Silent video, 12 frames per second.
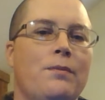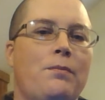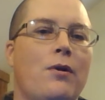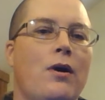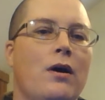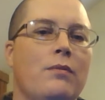
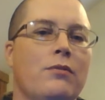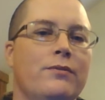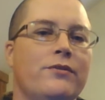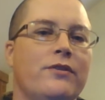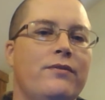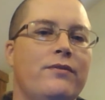
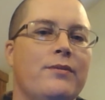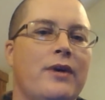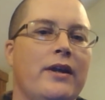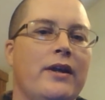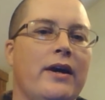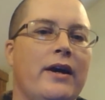problems,
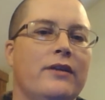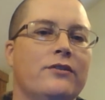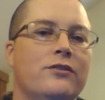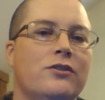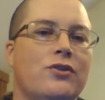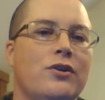everybody
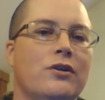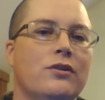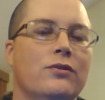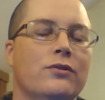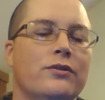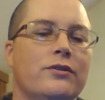has
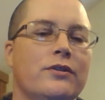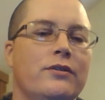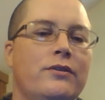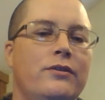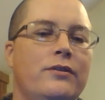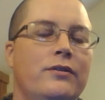struggles that
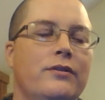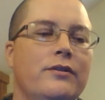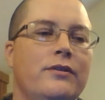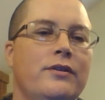they're